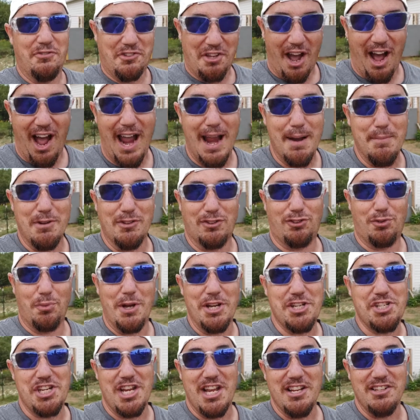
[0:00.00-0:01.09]
Time to
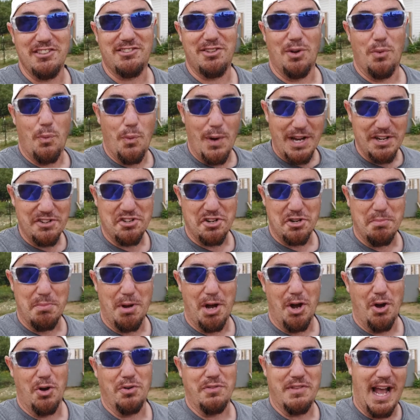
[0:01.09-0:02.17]
switch into winter
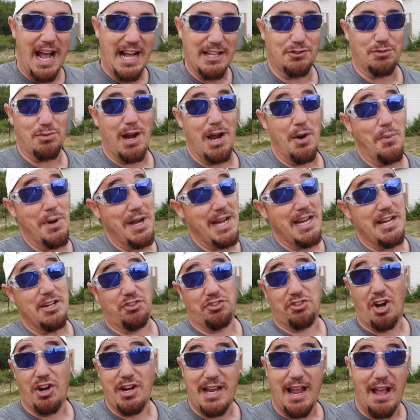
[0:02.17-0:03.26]
mode. That's right. We need
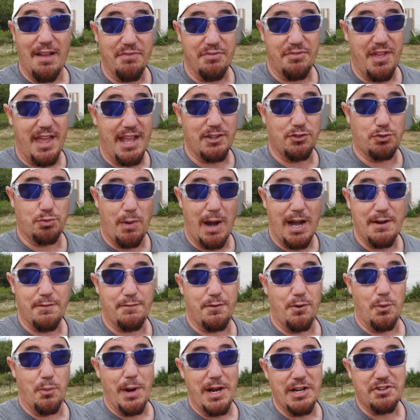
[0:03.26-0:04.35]
to start getting things ready
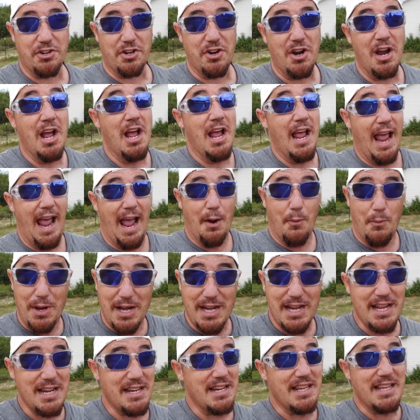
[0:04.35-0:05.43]
for winter, and
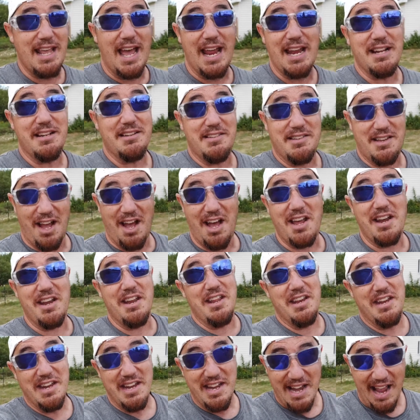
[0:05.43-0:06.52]
we need to get it
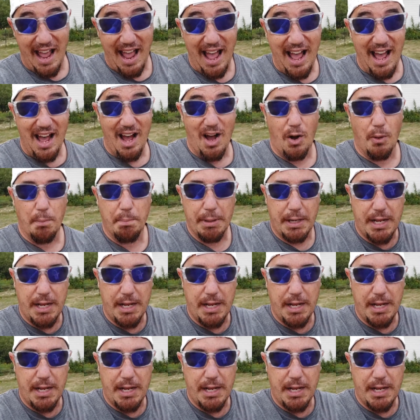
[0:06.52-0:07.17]
done now.